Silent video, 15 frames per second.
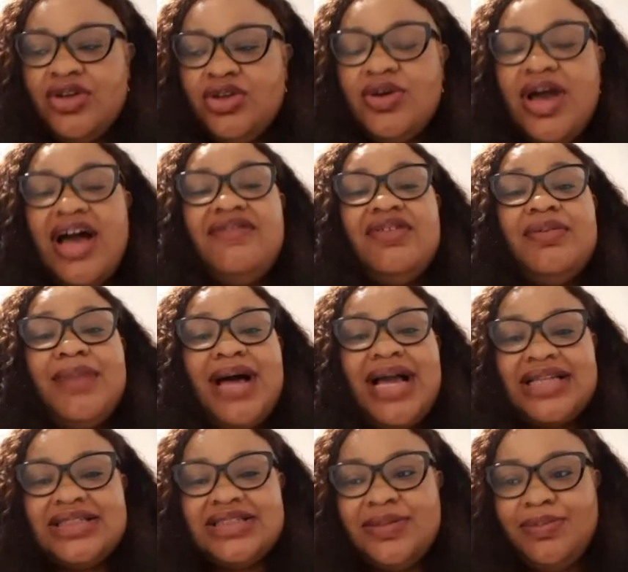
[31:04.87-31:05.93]
you have a
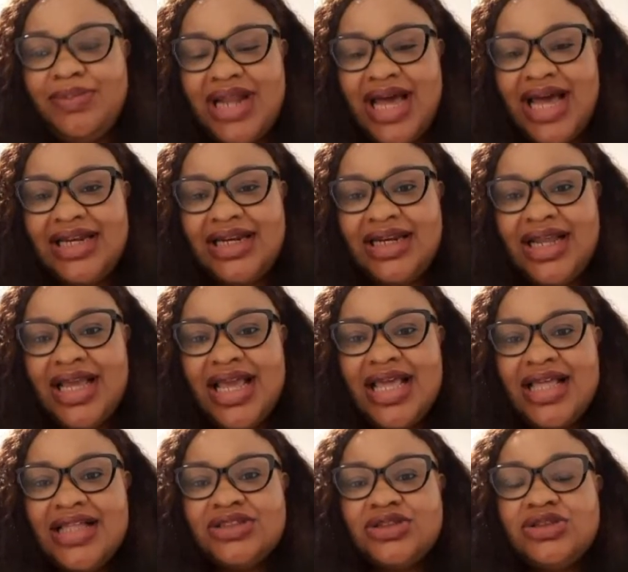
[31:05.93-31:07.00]
marketing plan,
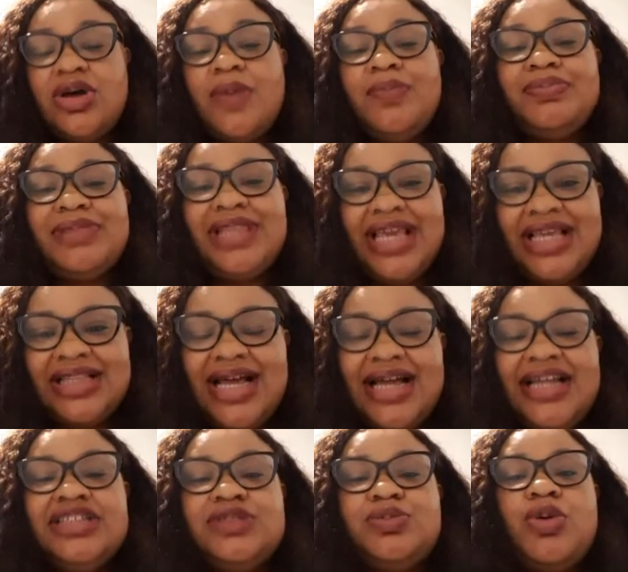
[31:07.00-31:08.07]
something
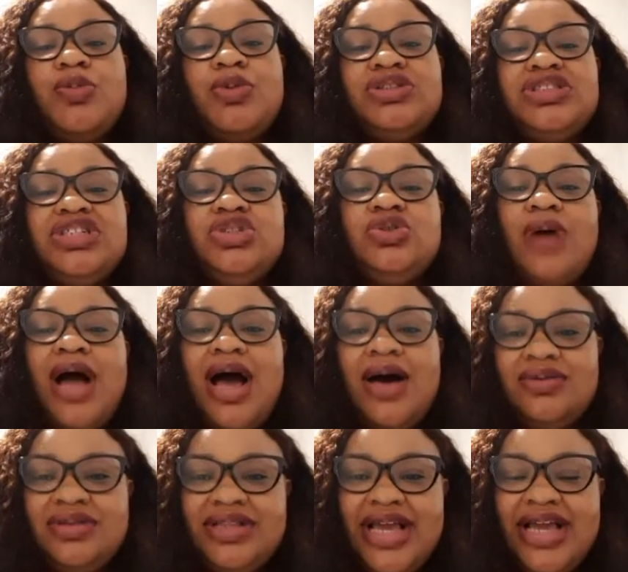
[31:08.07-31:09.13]
that is promoting you
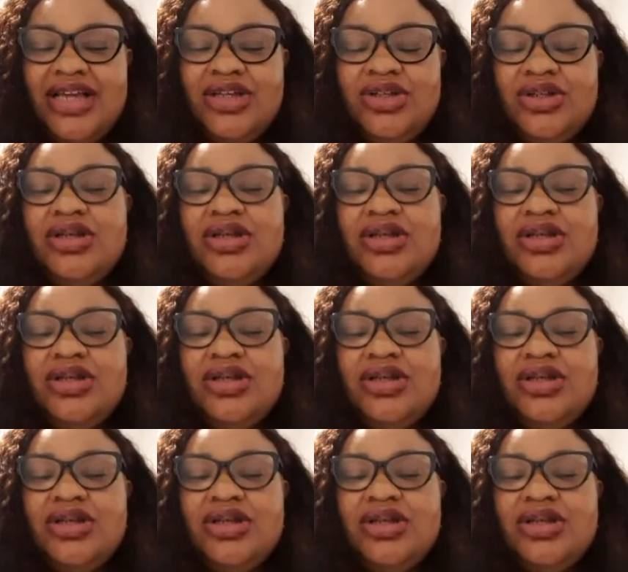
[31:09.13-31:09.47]
out there,